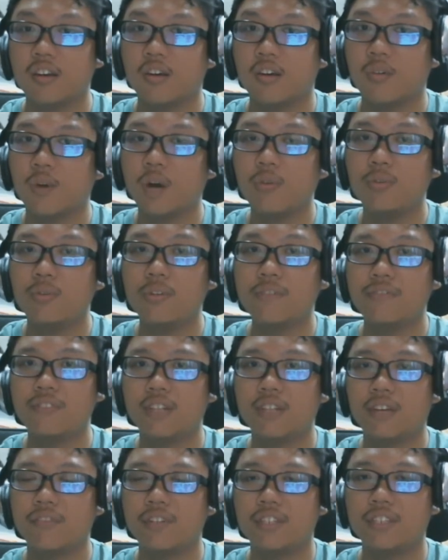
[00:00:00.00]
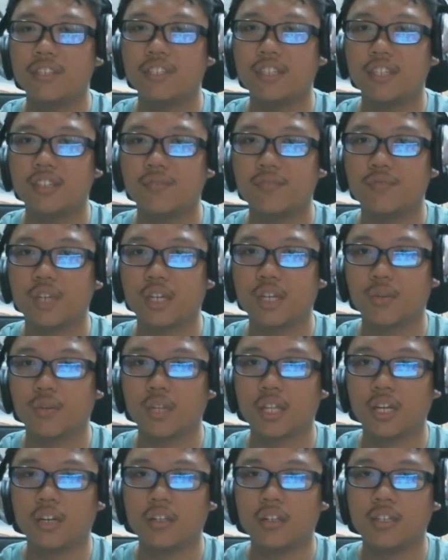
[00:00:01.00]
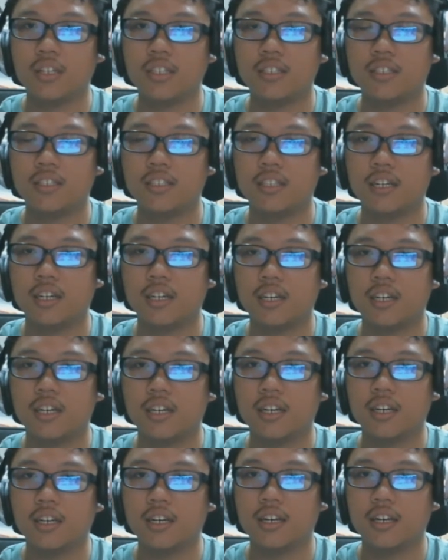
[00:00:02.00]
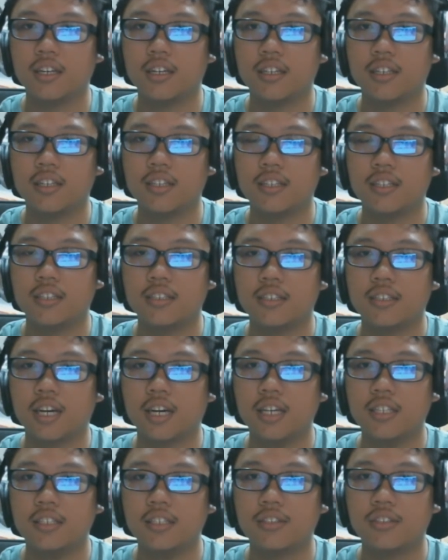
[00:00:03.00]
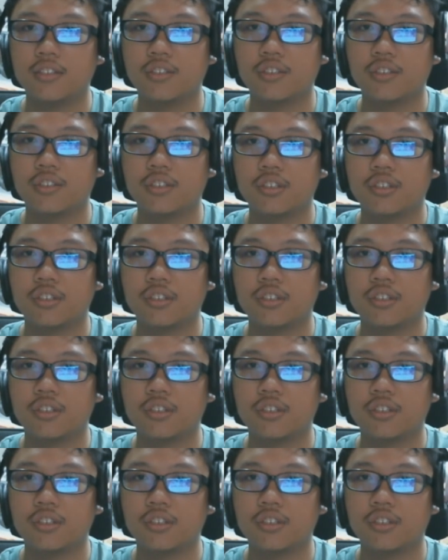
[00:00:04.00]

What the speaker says: Well, we've never seen Rick without his, science shirt.